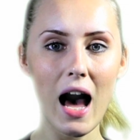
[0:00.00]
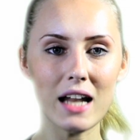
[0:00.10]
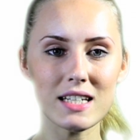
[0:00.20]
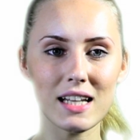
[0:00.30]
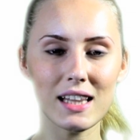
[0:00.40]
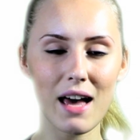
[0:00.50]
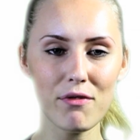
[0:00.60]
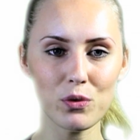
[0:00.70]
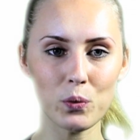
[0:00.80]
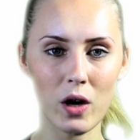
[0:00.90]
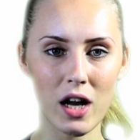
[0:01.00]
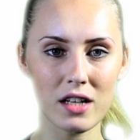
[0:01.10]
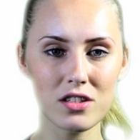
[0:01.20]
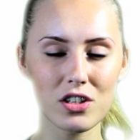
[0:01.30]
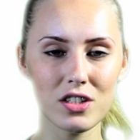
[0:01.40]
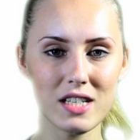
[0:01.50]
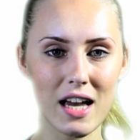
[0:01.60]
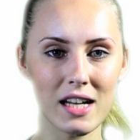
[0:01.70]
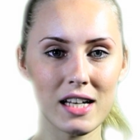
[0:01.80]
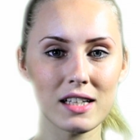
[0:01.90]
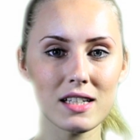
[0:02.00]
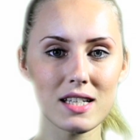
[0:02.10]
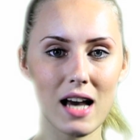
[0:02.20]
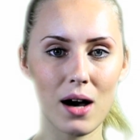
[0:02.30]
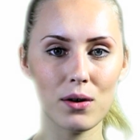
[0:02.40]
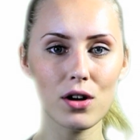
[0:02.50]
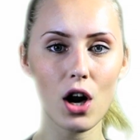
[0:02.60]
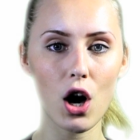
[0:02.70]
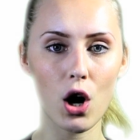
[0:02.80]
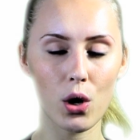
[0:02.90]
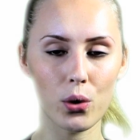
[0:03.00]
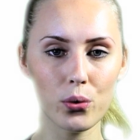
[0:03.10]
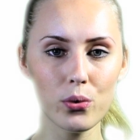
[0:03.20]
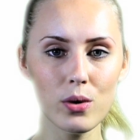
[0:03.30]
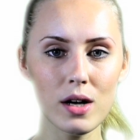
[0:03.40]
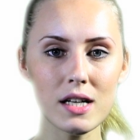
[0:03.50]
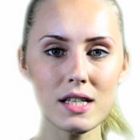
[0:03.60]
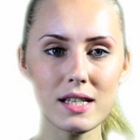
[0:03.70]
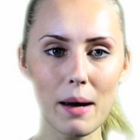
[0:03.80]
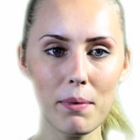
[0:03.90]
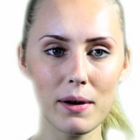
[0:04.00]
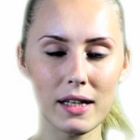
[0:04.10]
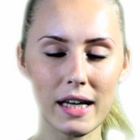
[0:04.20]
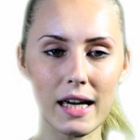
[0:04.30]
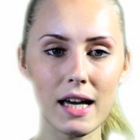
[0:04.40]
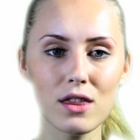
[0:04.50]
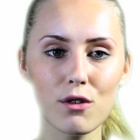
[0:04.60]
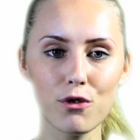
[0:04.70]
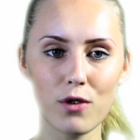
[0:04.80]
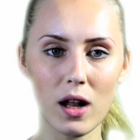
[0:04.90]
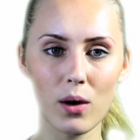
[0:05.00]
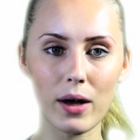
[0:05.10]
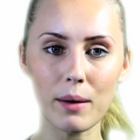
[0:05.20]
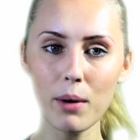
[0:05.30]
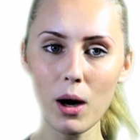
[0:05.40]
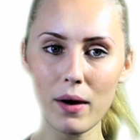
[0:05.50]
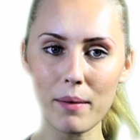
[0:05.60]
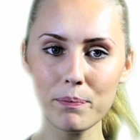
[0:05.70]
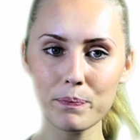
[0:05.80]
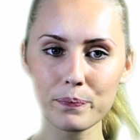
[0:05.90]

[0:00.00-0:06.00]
and 11 words containing the sound O separately in the following poem.